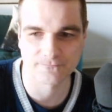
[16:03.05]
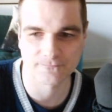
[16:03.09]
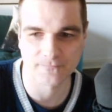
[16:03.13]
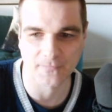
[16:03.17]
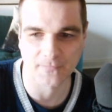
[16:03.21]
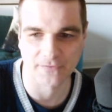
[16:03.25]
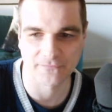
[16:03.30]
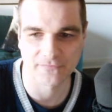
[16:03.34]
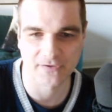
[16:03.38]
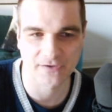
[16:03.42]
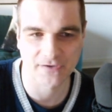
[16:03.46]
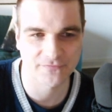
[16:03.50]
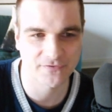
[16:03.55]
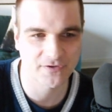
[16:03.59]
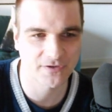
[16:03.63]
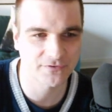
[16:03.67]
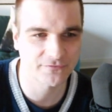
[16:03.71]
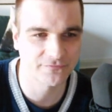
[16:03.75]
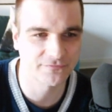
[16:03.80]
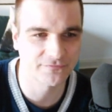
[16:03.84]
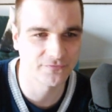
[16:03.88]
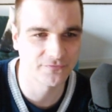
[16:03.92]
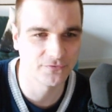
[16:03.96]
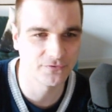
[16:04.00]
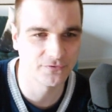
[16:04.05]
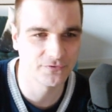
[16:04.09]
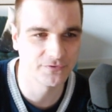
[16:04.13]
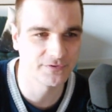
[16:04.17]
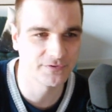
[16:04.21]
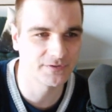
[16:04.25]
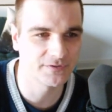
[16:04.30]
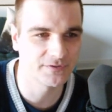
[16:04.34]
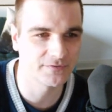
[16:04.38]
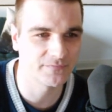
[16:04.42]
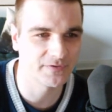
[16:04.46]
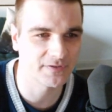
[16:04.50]
We have another
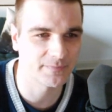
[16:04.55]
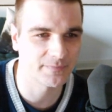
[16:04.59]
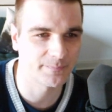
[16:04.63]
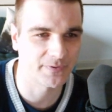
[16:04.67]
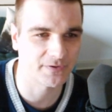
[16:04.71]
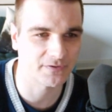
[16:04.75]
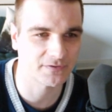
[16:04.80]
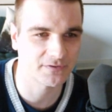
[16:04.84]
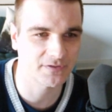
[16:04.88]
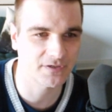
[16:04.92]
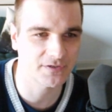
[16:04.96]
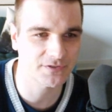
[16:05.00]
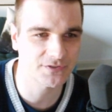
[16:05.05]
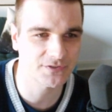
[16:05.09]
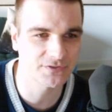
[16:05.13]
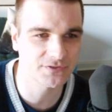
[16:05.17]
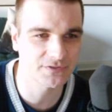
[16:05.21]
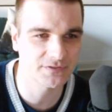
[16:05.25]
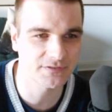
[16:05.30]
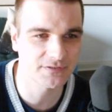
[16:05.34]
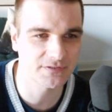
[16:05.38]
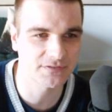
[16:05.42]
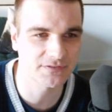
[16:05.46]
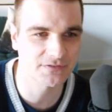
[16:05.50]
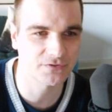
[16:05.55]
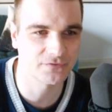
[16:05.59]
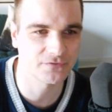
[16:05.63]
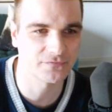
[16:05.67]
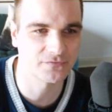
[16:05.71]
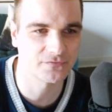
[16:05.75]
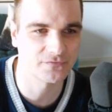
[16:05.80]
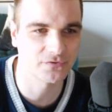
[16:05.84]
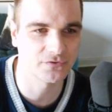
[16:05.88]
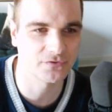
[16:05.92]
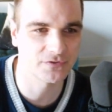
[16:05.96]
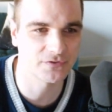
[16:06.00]
folder with percussions,
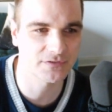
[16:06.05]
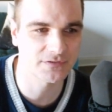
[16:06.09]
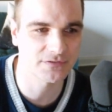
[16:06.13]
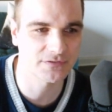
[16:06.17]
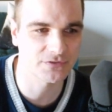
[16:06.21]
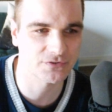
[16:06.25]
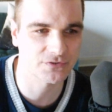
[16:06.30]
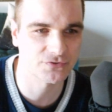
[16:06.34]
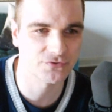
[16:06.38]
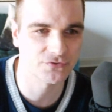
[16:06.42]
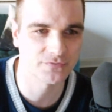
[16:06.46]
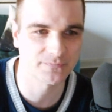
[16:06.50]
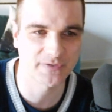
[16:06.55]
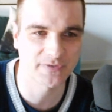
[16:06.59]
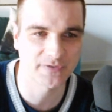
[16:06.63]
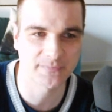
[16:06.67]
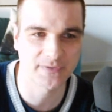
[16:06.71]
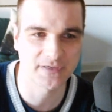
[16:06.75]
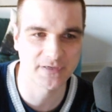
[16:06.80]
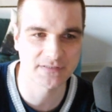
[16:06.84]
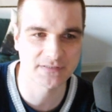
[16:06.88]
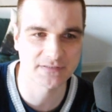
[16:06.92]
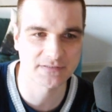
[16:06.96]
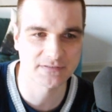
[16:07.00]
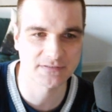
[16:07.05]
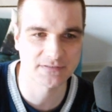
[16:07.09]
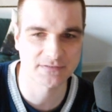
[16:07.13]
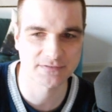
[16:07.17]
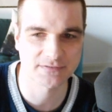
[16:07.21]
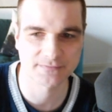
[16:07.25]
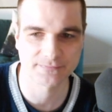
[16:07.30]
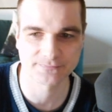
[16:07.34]
of course, shouldn't be missed.